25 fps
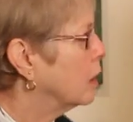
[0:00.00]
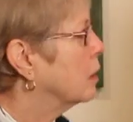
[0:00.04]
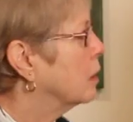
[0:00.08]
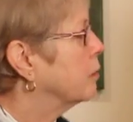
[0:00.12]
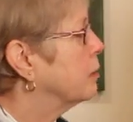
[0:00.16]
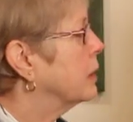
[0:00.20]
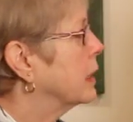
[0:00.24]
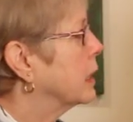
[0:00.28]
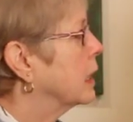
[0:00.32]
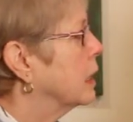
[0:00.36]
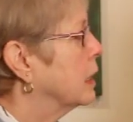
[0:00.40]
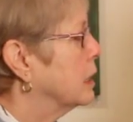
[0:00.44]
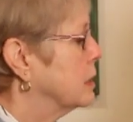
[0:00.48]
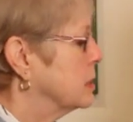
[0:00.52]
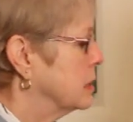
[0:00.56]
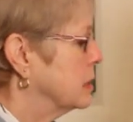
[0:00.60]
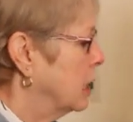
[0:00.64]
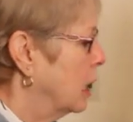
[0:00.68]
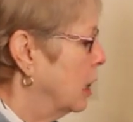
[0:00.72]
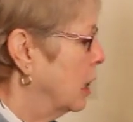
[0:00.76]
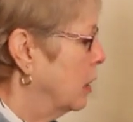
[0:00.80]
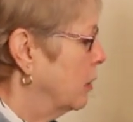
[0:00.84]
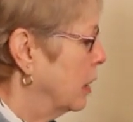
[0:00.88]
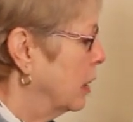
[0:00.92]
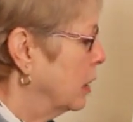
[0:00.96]
because
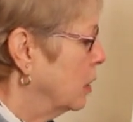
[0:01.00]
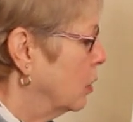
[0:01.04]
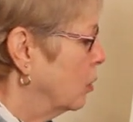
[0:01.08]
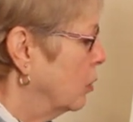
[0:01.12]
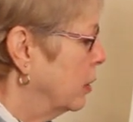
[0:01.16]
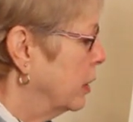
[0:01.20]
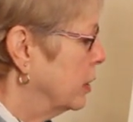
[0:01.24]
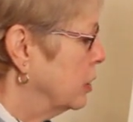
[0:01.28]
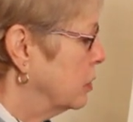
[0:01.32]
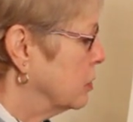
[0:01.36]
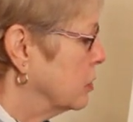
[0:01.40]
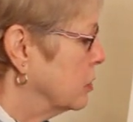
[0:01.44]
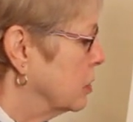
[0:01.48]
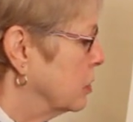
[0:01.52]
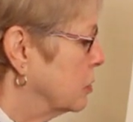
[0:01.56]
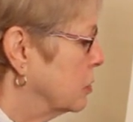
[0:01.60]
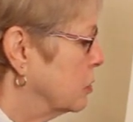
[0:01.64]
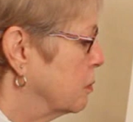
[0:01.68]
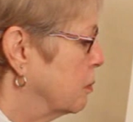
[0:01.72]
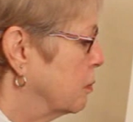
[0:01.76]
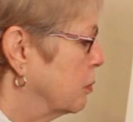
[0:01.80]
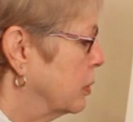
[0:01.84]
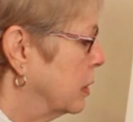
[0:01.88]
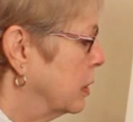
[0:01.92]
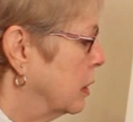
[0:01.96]
now I'm going to
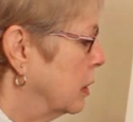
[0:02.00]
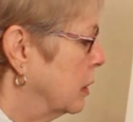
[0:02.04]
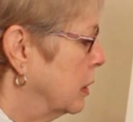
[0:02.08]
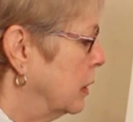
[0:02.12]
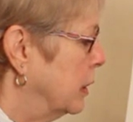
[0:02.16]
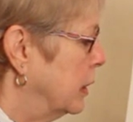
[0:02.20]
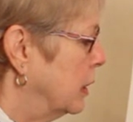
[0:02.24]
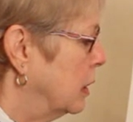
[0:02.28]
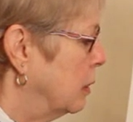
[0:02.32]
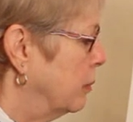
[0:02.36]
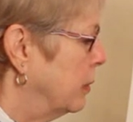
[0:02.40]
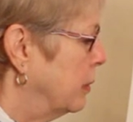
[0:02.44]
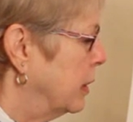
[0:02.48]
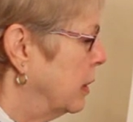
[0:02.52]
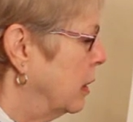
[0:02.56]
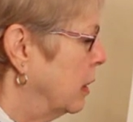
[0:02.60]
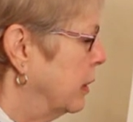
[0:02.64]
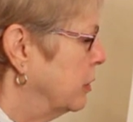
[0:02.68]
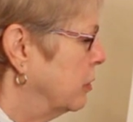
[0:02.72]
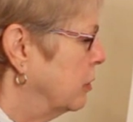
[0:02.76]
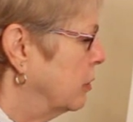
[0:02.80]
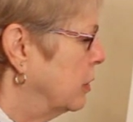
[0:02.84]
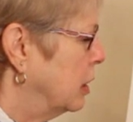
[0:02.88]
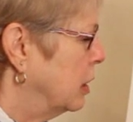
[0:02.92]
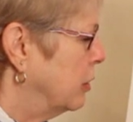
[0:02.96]
put a little bit
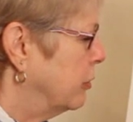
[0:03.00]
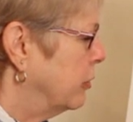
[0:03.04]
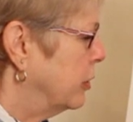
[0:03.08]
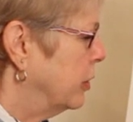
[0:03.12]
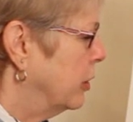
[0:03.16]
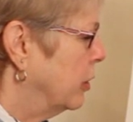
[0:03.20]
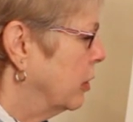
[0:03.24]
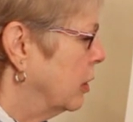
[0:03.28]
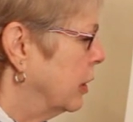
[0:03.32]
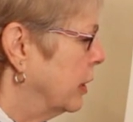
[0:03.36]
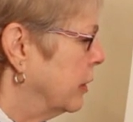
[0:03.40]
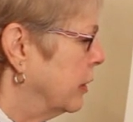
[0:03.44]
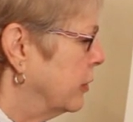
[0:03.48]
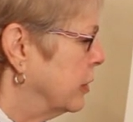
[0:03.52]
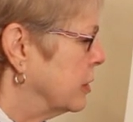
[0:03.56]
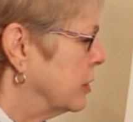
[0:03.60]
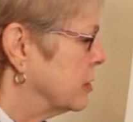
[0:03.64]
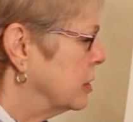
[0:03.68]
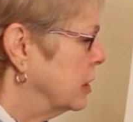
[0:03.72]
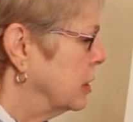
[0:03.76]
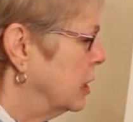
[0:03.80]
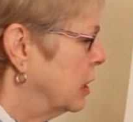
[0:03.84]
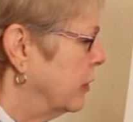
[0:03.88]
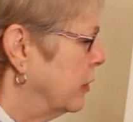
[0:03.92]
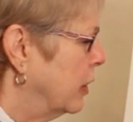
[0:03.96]
underneath here like this.
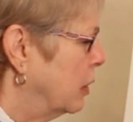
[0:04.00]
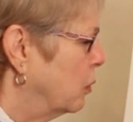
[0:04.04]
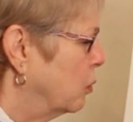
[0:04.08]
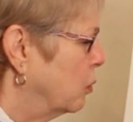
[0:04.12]
See how that